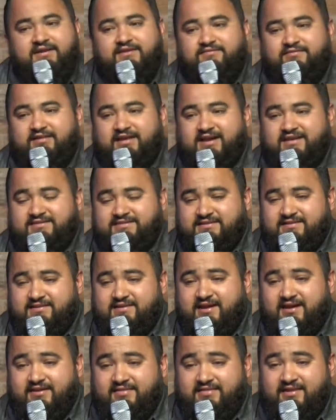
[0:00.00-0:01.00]
the everlasting
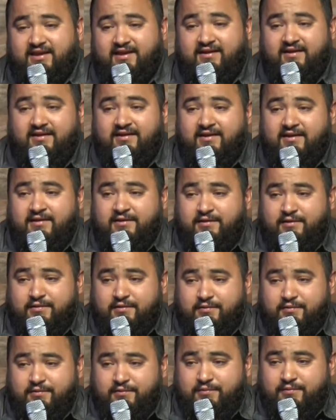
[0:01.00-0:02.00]
God there,
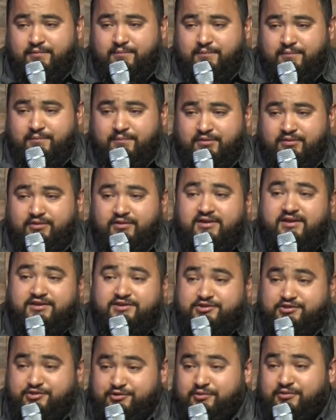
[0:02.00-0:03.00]
but look
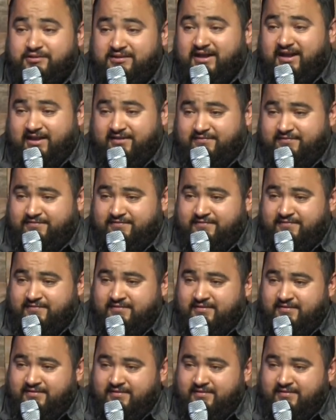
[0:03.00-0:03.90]
at your life.